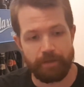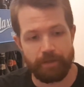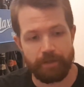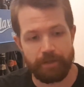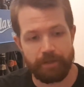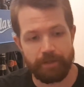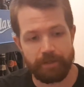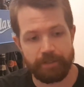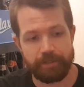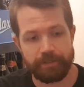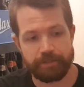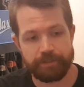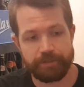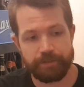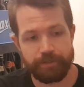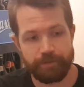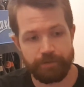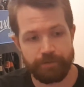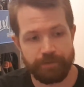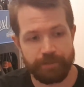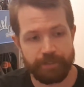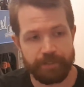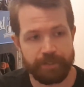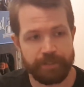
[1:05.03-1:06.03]

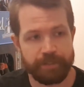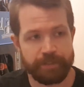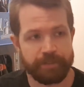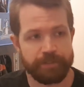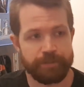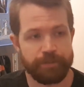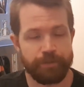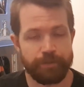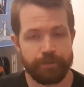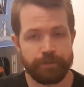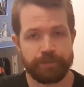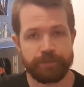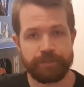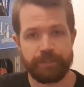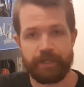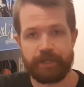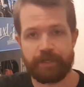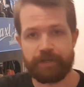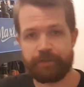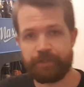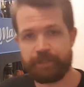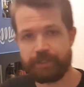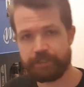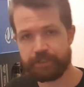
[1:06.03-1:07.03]
So it looks
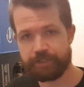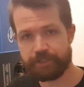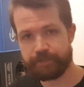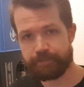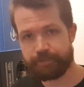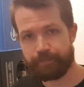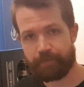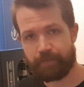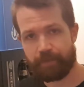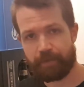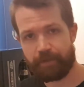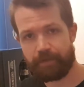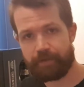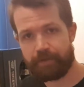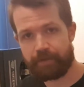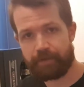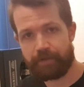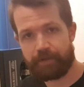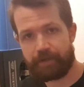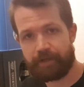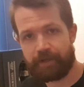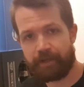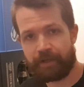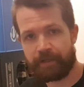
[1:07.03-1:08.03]
like this,
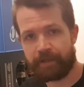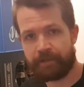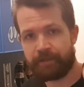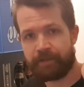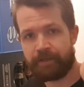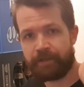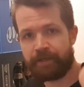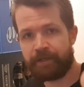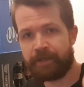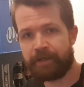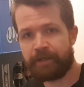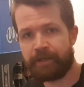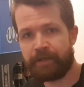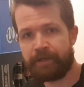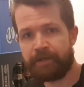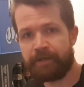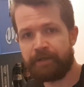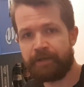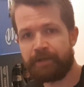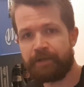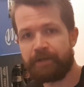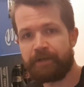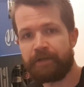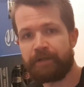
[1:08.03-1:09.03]
and
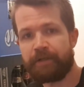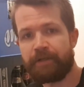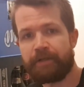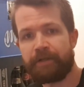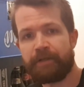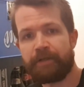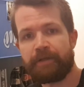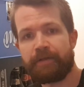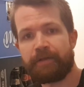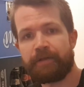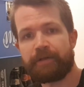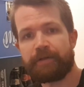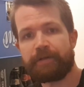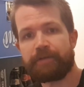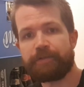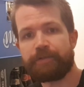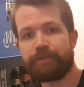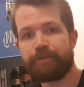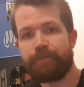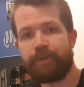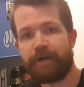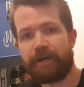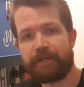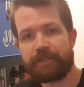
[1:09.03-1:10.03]

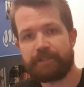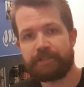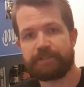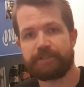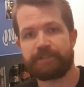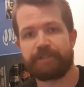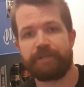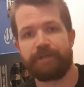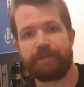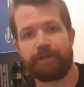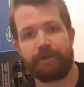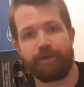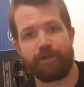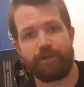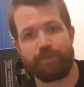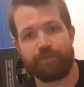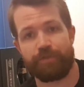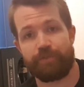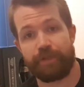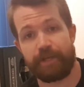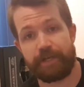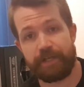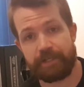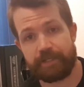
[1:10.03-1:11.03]
you might
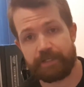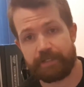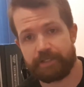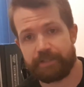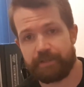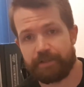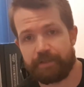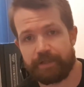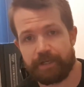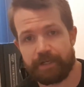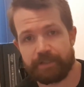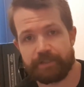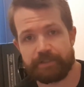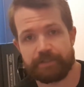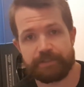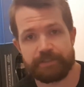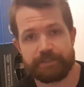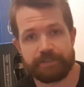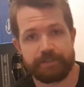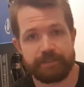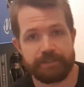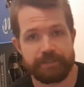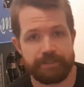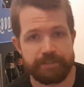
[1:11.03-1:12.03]
think that
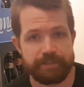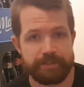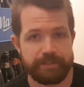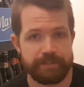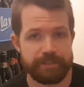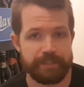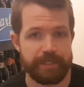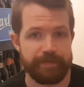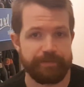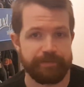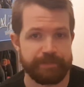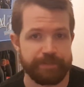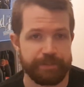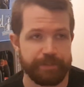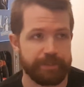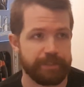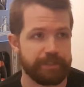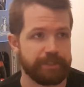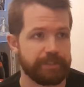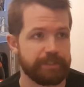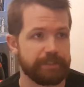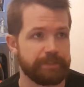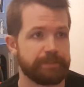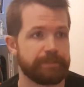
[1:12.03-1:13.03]
it gives a
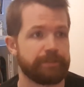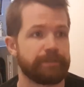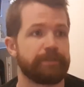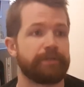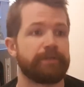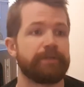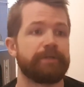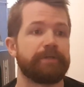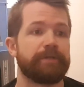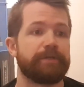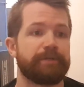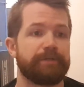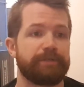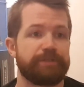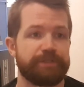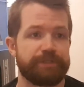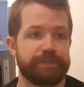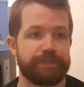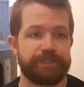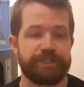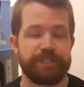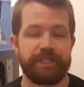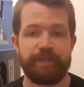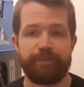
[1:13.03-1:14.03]
little
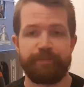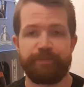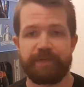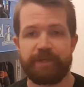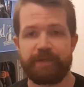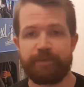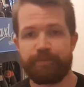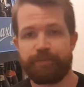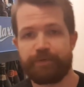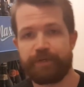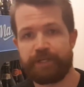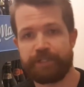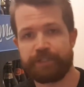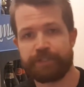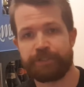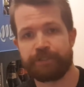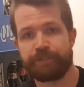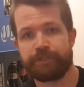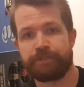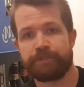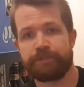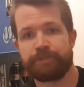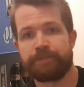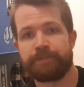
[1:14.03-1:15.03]
cheap
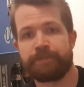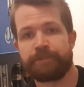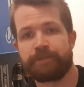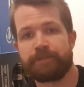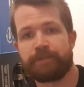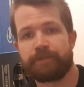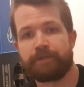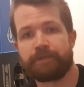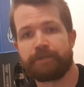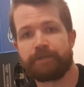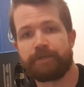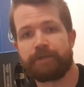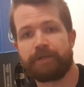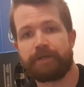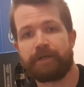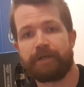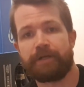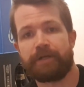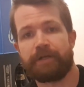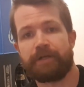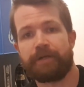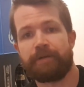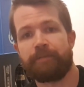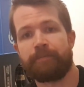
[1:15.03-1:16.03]
impression
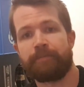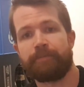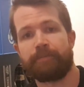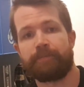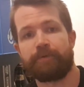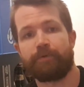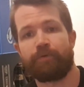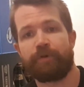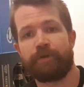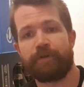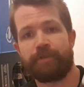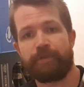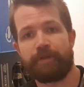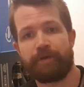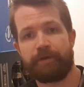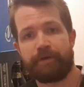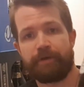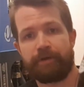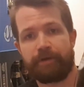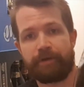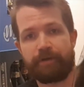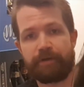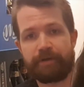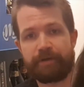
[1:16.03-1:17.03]
with
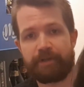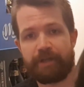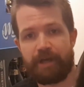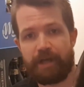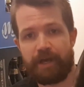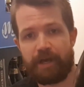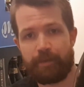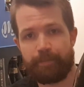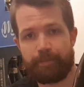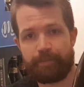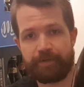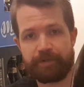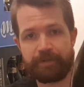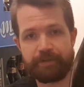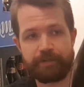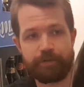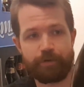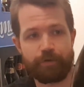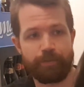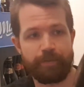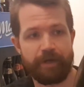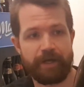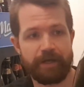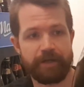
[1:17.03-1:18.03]
a cap and
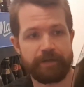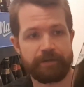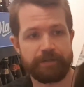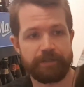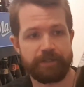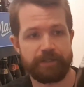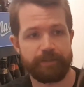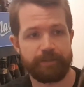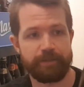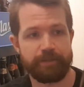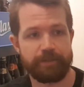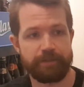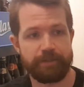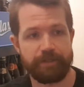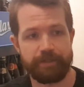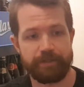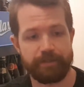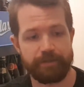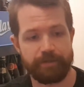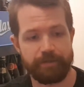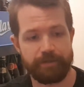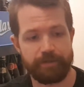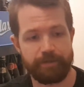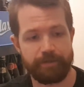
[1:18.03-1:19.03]
no back label
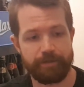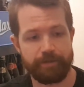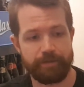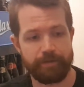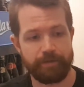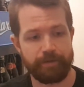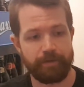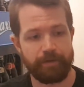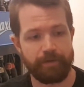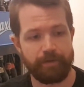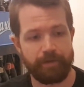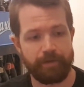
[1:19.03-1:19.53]
and the